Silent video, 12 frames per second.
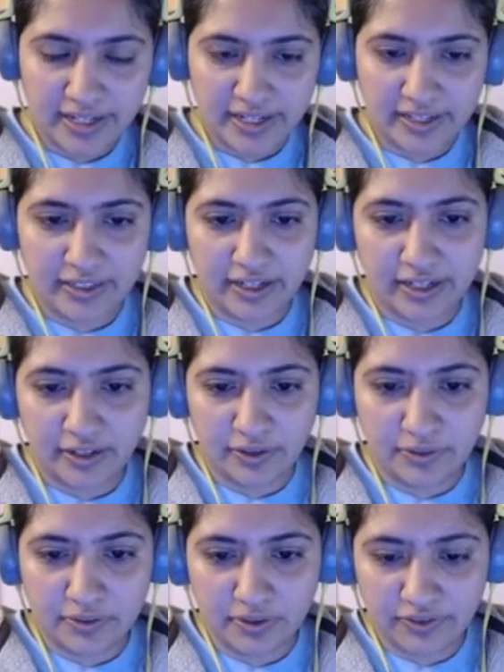and then I can
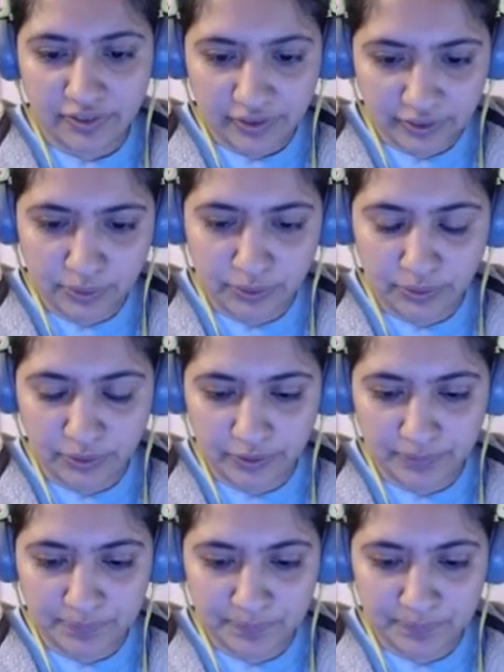use the fill tool